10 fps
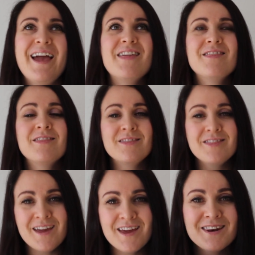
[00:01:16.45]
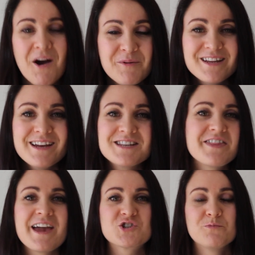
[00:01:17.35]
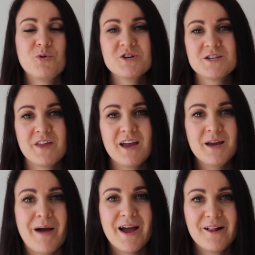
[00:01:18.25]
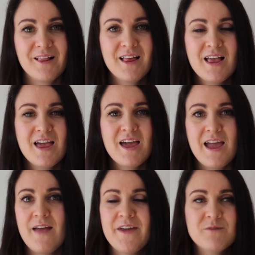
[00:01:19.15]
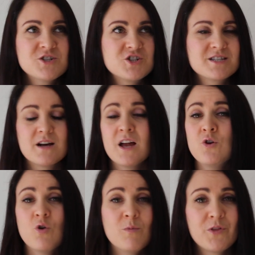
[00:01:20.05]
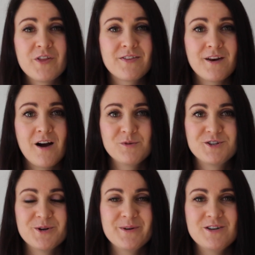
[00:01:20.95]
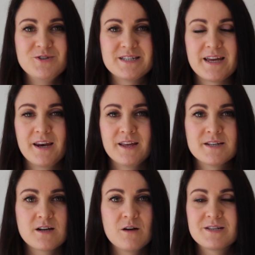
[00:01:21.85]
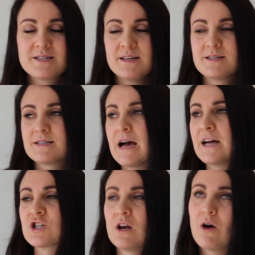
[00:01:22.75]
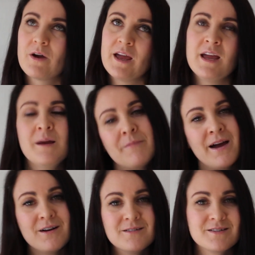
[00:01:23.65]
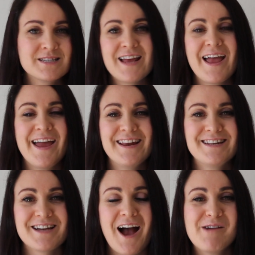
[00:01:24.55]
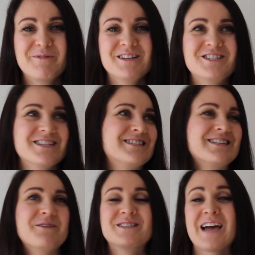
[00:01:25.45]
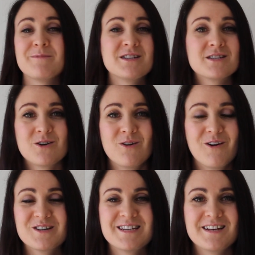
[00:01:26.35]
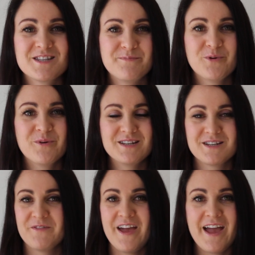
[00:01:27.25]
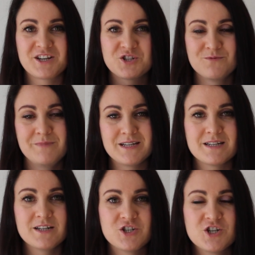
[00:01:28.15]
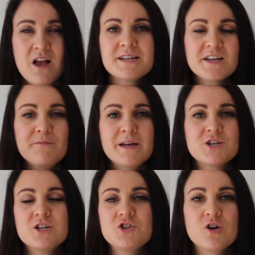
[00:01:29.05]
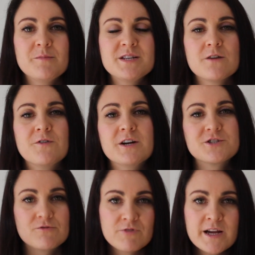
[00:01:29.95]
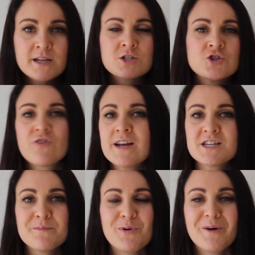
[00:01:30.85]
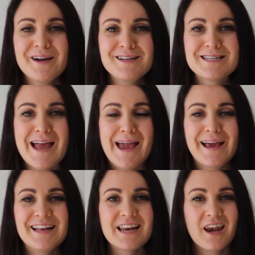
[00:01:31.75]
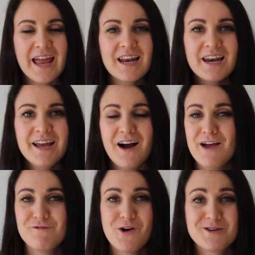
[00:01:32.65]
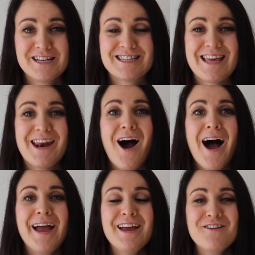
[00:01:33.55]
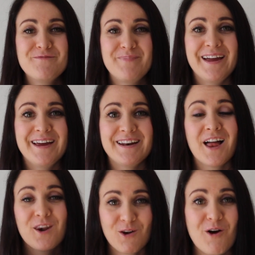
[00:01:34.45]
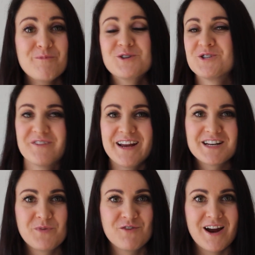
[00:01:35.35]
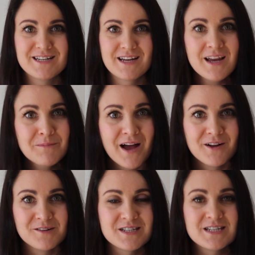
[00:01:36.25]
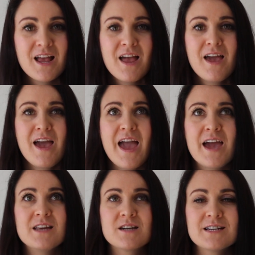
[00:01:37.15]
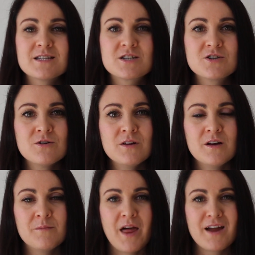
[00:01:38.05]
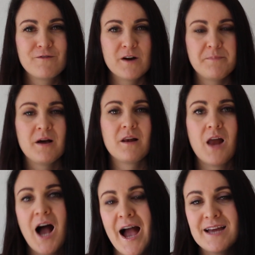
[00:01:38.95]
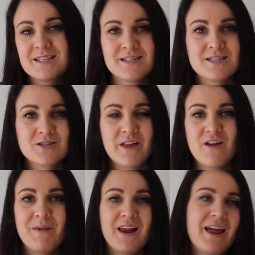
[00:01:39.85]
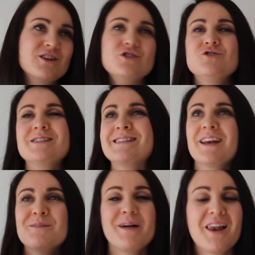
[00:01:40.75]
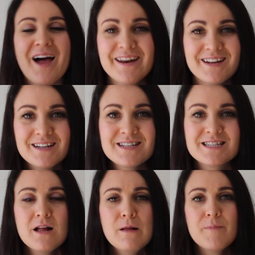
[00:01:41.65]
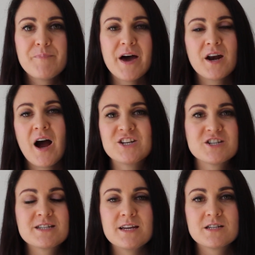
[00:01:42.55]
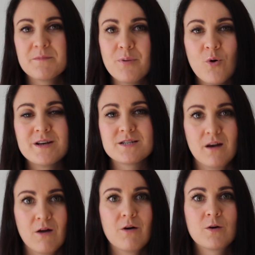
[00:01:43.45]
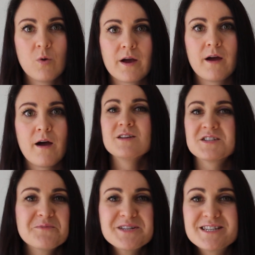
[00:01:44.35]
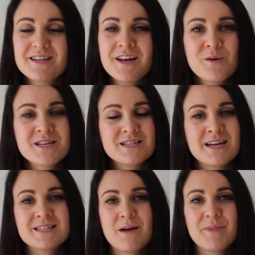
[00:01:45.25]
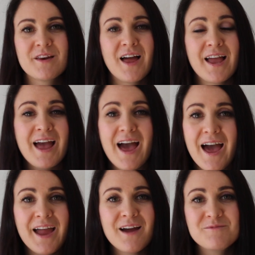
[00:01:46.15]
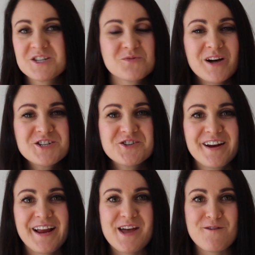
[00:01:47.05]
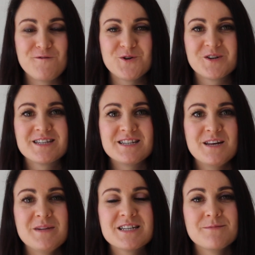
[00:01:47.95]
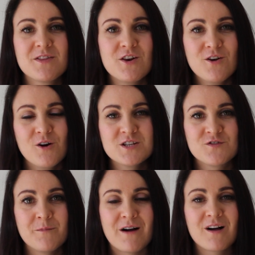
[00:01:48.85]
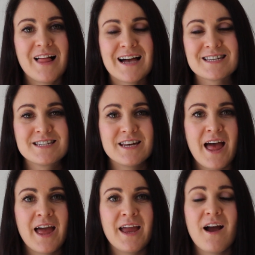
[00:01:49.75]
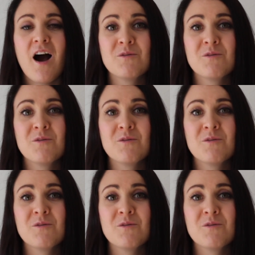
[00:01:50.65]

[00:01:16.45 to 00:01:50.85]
And then I would get to the actual point of the email. And that was just a normal thing that I would do in New Zealand. I would send such long emails, and it would take me so long to get to the point of the actual message. As I've mentioned, Germans are very direct, straight to the point, and lately I have noticed that I have been a lot more direct when writing emails. And I still am very polite, I still have my New Zealand politeness, but I just get to the point a lot quicker. So instead I would say something like, hey, I'm just wondering if you could send me some of the notes from our class today.